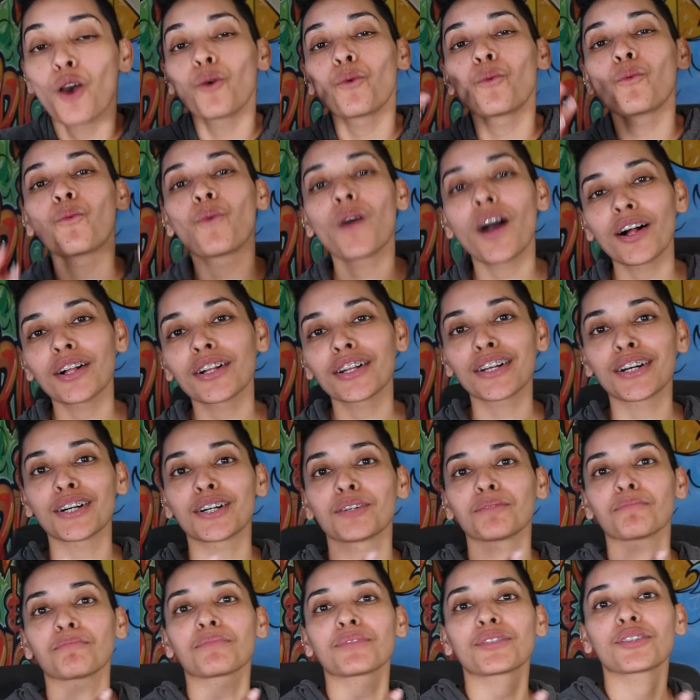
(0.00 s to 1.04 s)

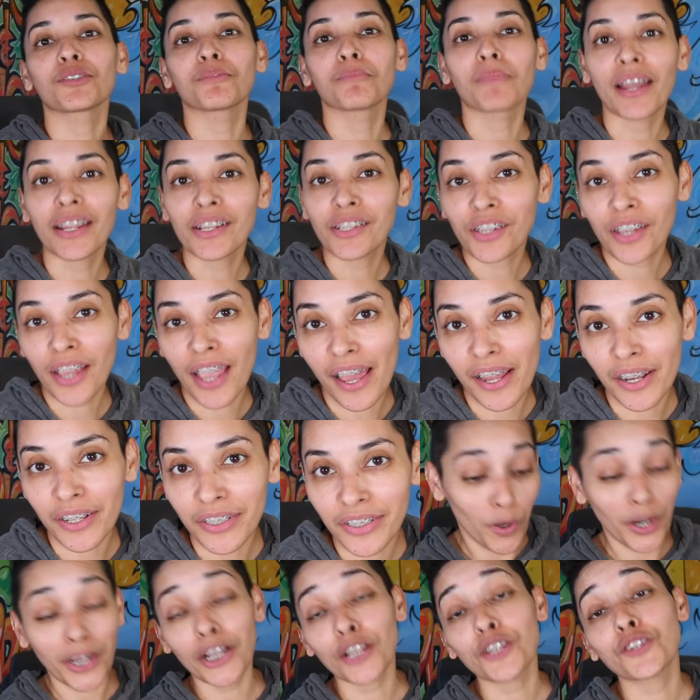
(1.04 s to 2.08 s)
Welcome to my channel.
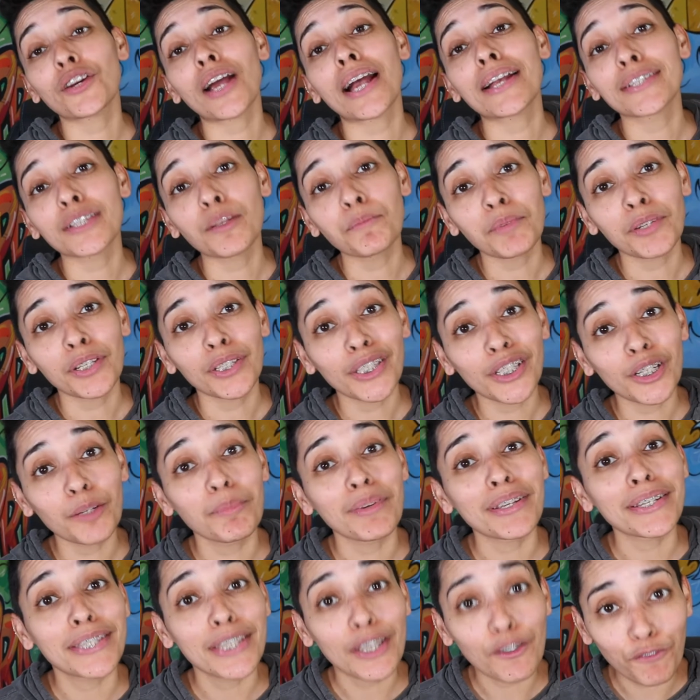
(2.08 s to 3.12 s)
We're gonna try something a little
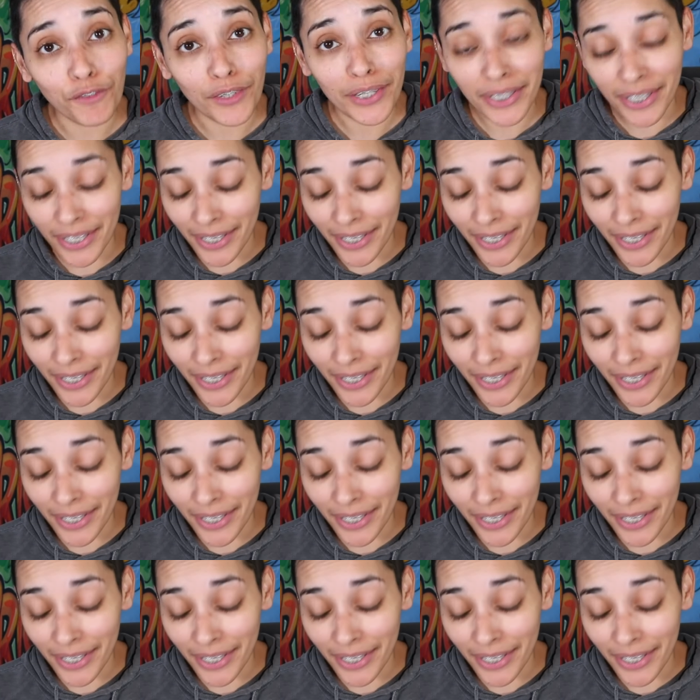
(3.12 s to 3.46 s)
bit different